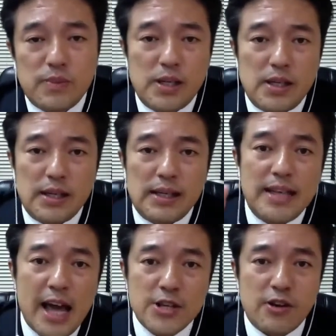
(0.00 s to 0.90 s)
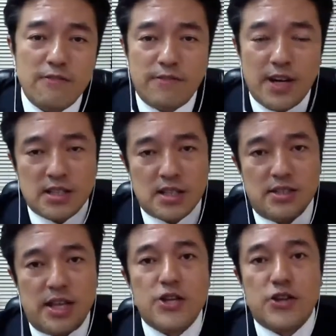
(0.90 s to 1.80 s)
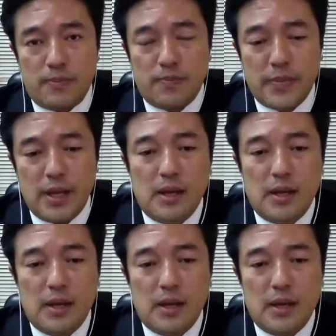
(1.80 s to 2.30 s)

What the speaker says: to be nation versus nation.